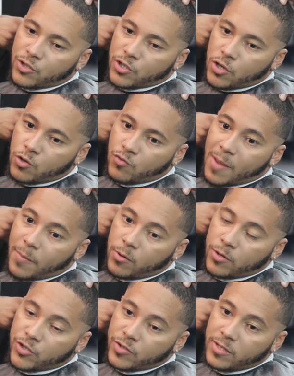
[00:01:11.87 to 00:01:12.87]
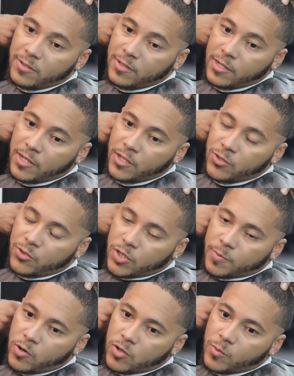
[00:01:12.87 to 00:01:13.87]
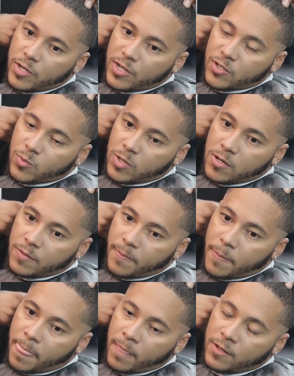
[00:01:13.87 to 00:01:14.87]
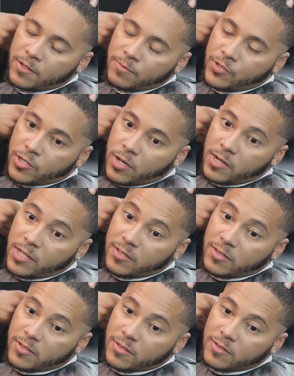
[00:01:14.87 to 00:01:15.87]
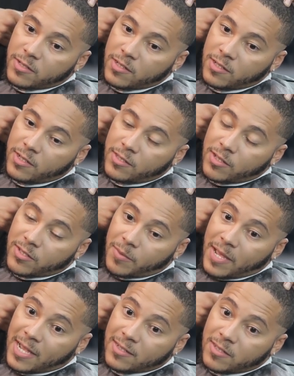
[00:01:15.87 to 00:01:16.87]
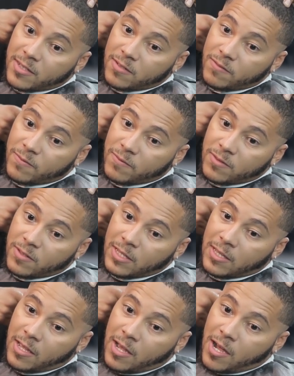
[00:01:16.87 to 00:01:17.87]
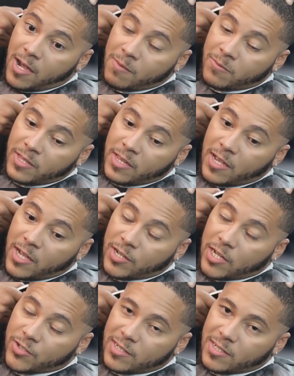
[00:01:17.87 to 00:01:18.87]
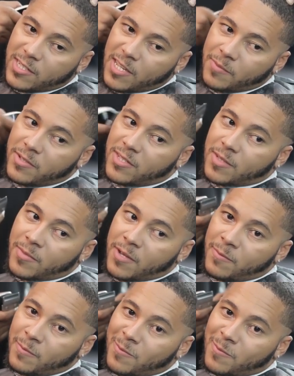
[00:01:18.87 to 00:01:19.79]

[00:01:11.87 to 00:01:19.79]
Also rap poetry, do spoken word as well, journalist, done some acting. I try to stay busy, man.